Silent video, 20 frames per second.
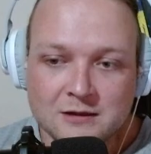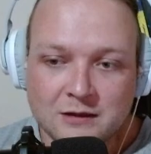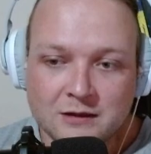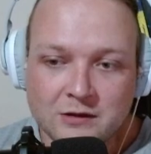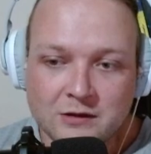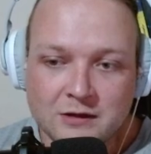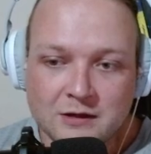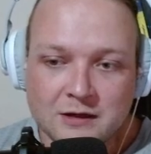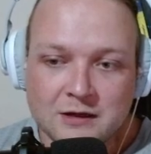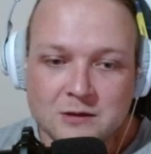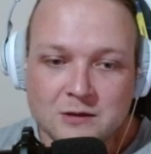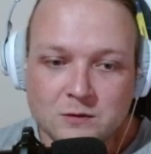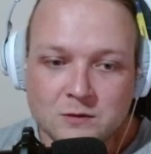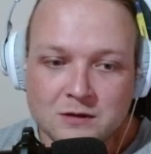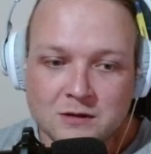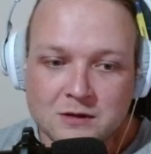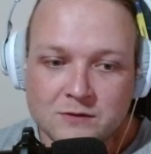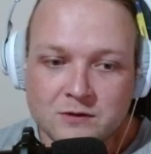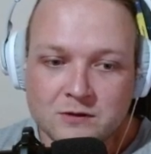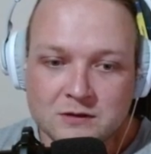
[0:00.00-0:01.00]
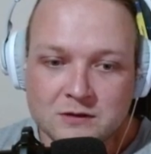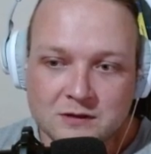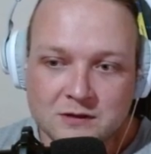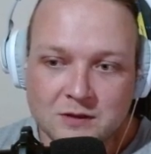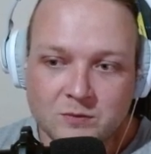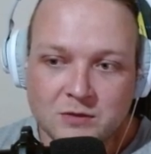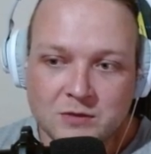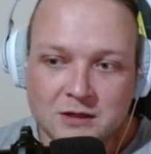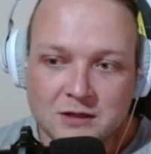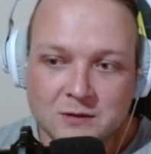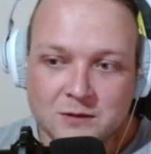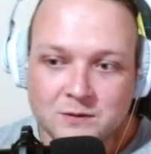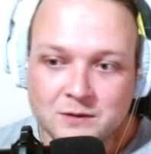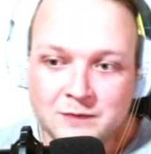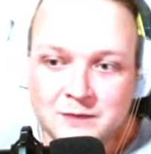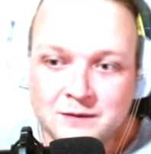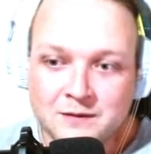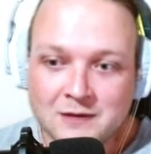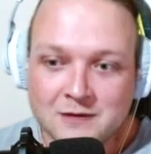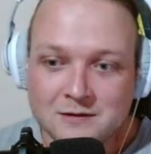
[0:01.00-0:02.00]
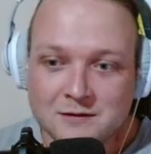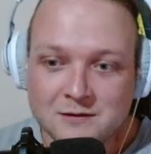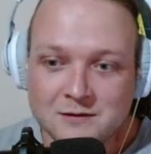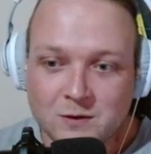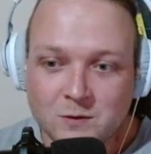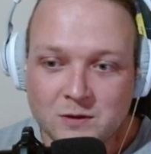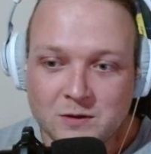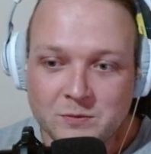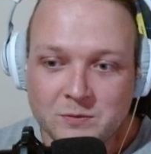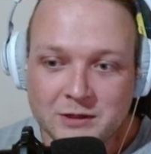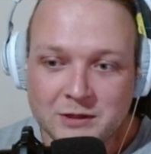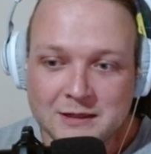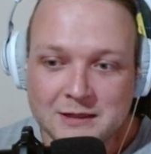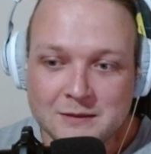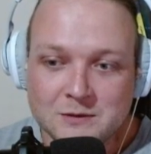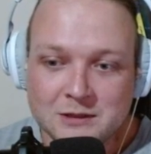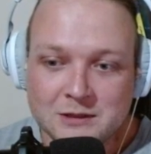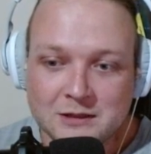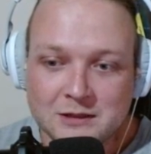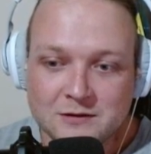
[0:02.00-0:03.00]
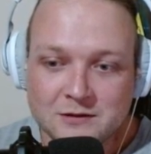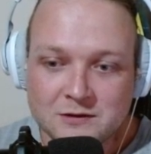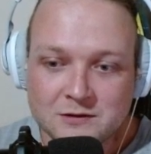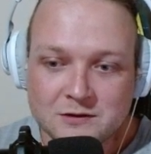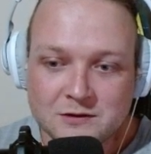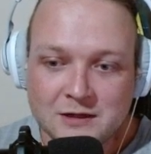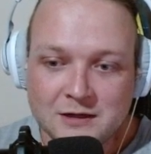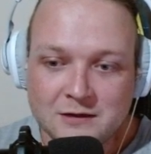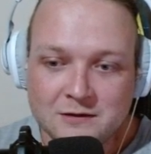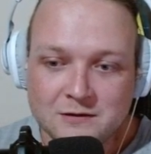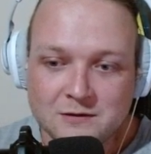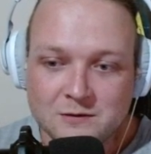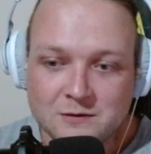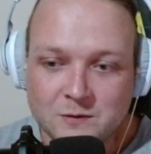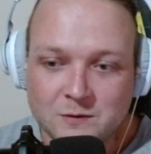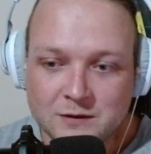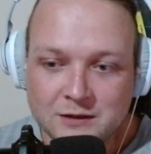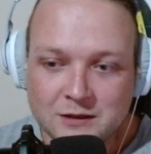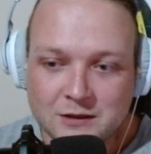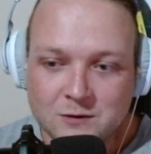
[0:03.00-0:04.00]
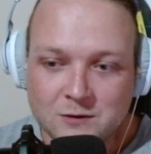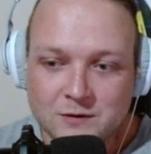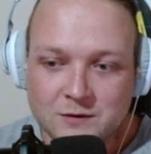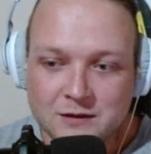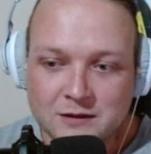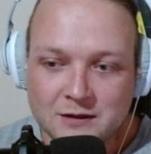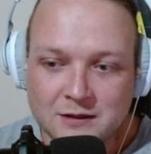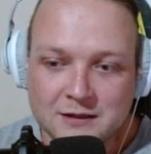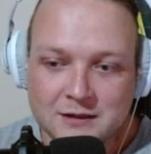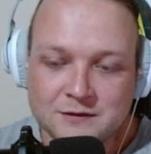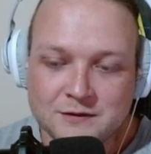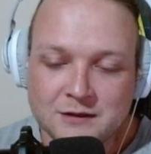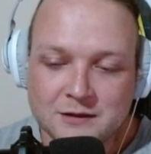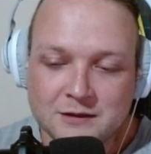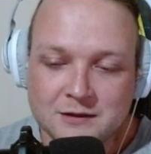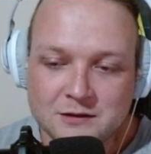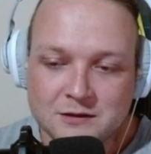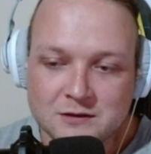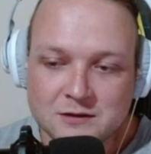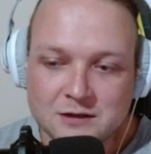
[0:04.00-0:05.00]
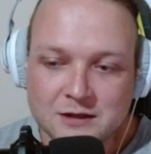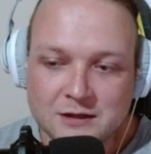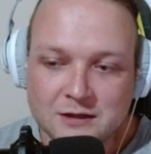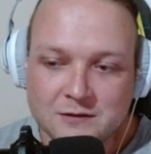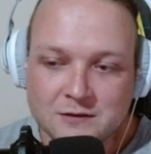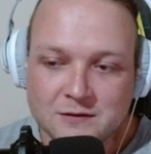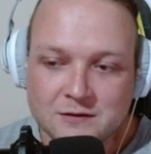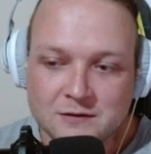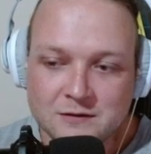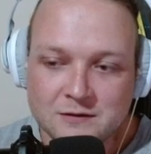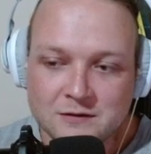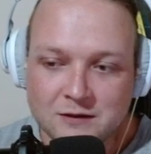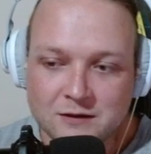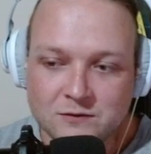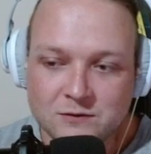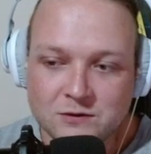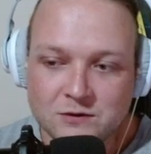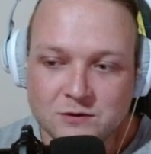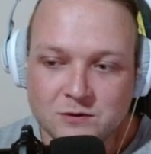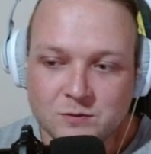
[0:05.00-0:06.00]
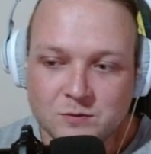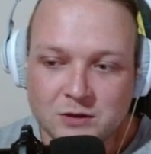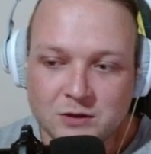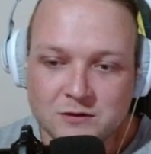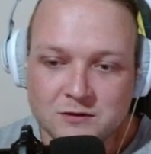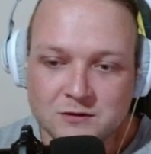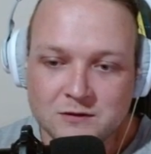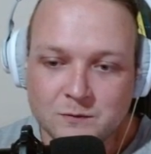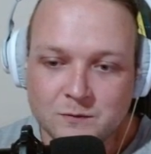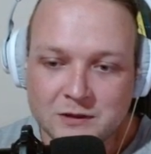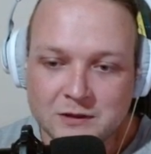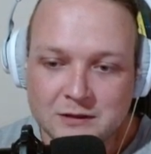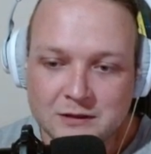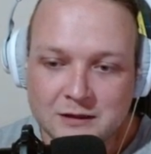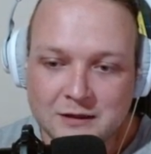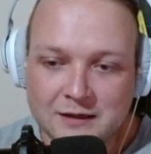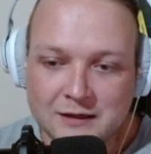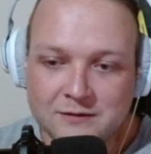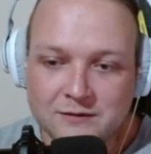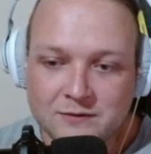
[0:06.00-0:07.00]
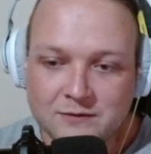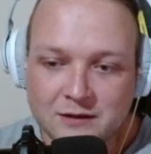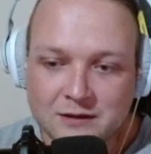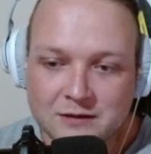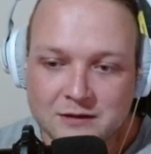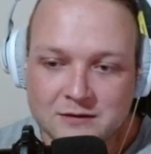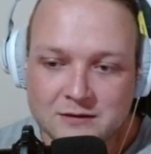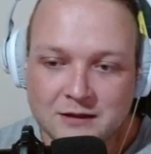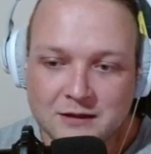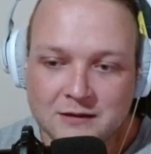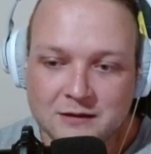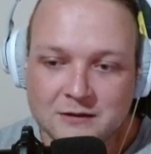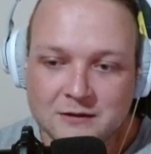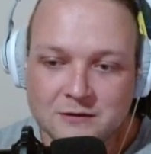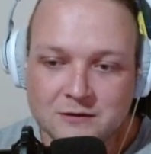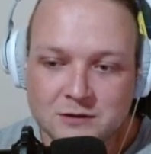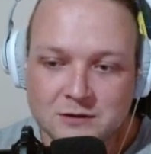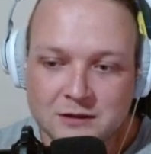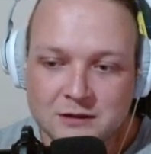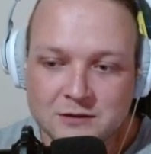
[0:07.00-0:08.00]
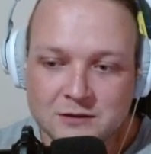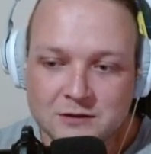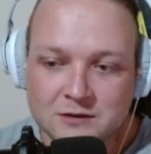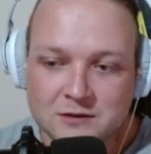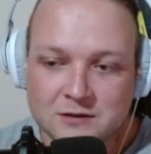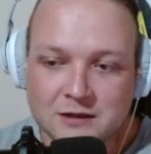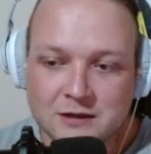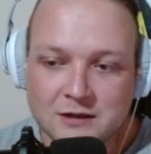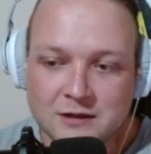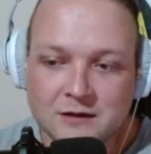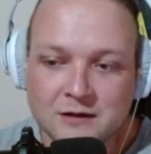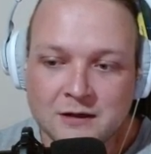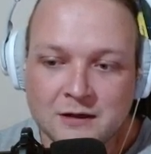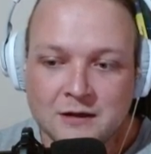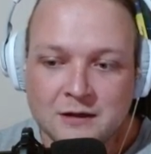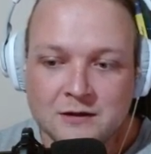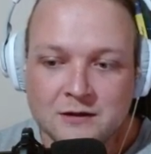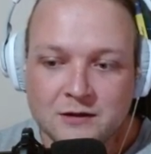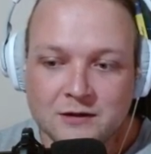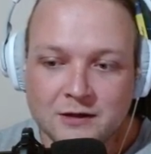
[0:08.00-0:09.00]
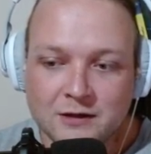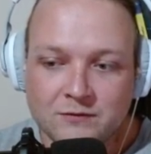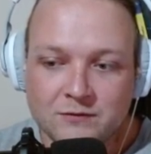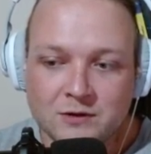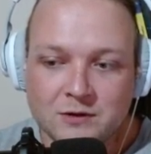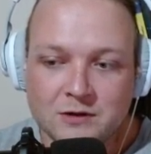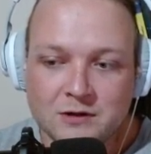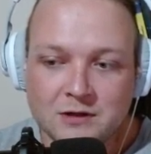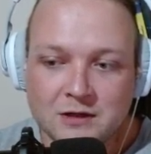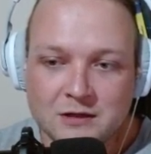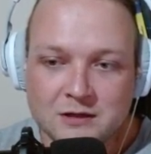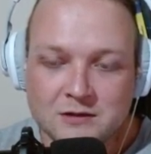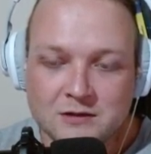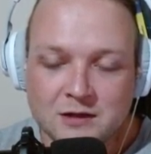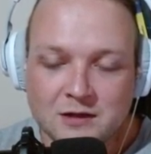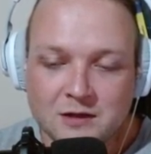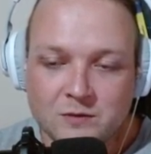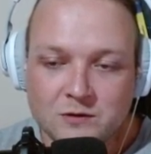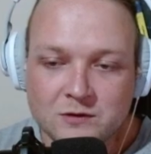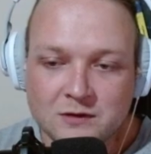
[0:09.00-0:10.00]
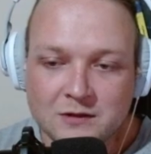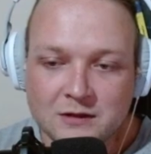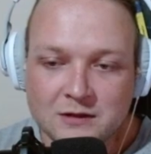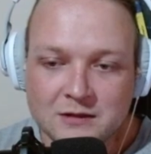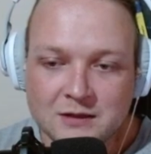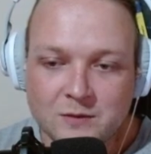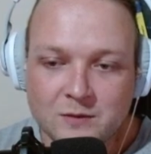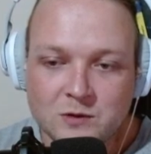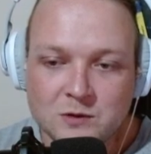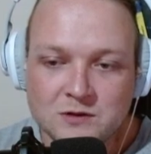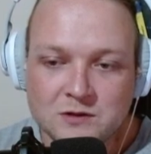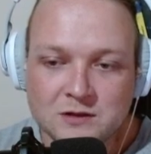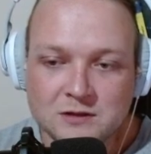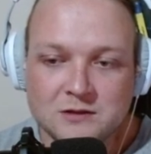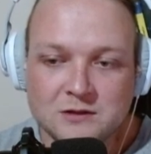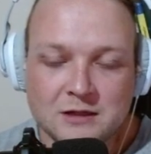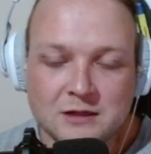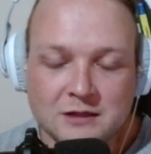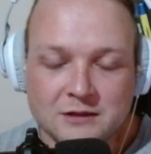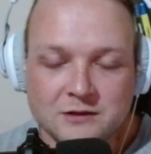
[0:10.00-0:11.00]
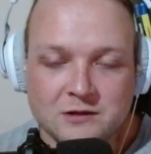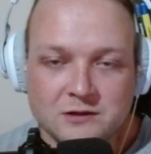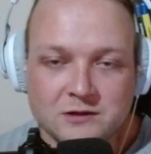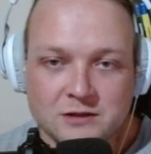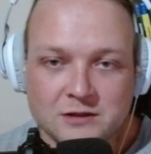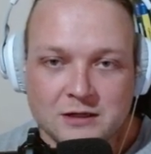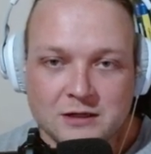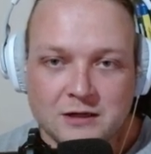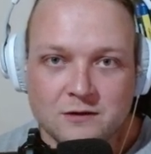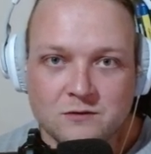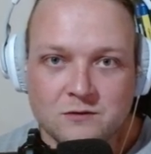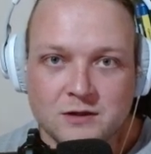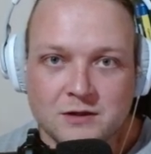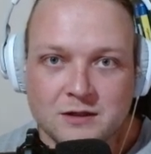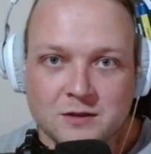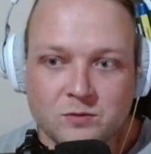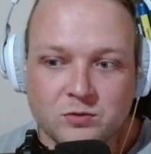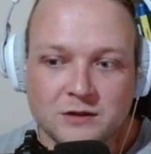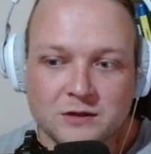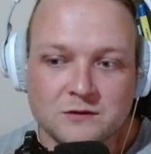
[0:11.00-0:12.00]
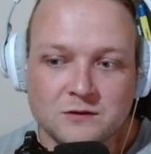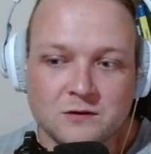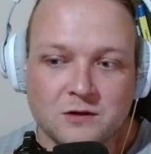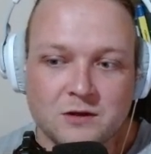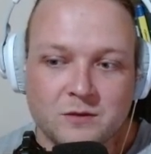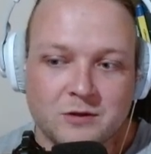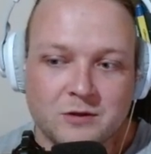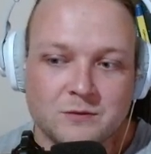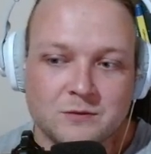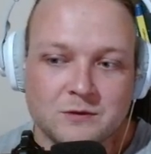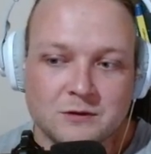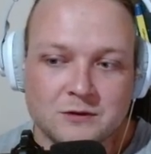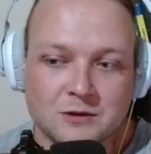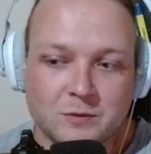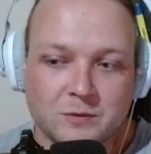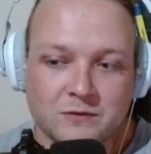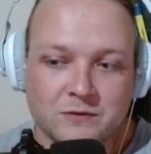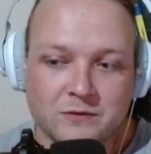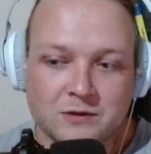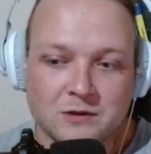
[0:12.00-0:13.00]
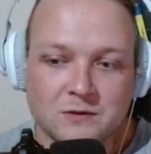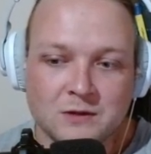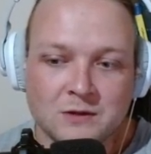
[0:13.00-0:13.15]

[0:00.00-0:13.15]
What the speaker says: the line you want to level these up anyway. So you want to pick up Challenging Shout. You want to go with Enhanced Challenging Shout, gives you bonus life, and then Tactical Challenging Shout. You get Fury each time you take damage, and Challenging Shout really brings all the mobs on top of you,